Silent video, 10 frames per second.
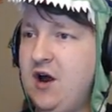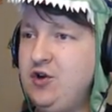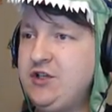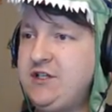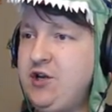Are
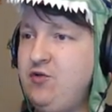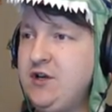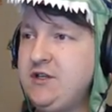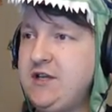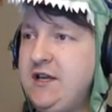you
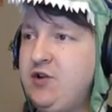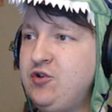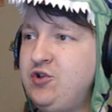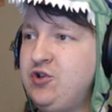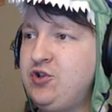serious? And
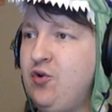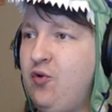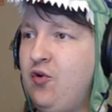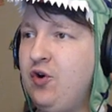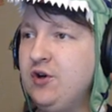here's just the
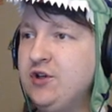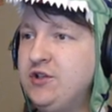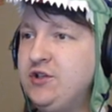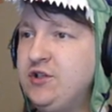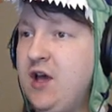
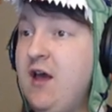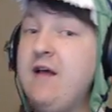horns.